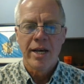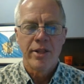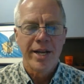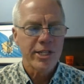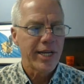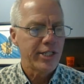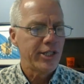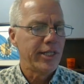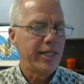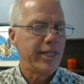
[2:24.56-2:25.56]
The next
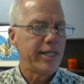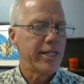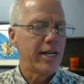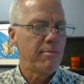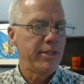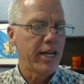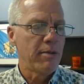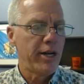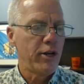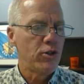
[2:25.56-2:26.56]
section is, and I'm checking
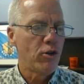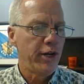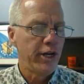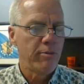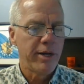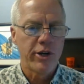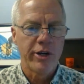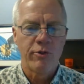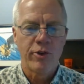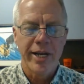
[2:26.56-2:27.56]
my notes over here to make sure I
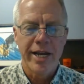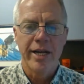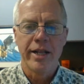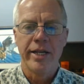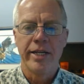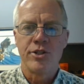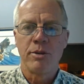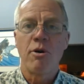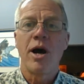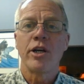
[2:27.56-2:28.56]
don't forget anything, is the
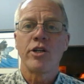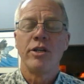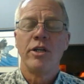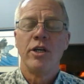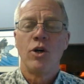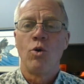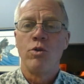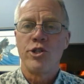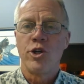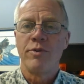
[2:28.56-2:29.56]
product or
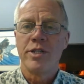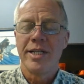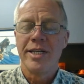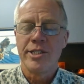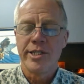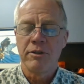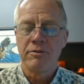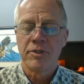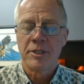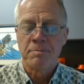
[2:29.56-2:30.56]
the service
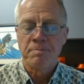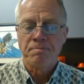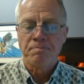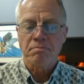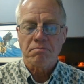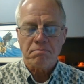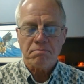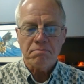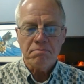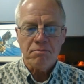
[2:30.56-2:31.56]
itself.
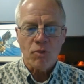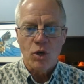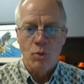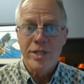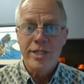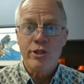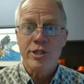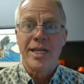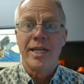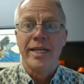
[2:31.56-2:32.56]
What is it you're
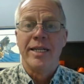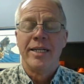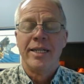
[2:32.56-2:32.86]
selling?